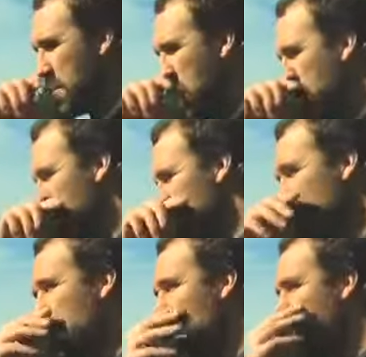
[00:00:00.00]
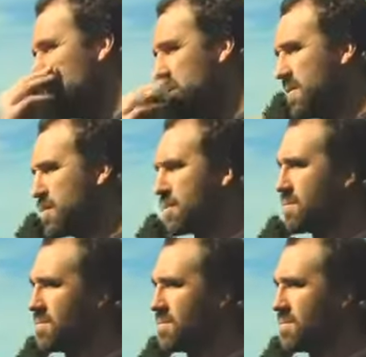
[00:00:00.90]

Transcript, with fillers: You've gone against him a few times.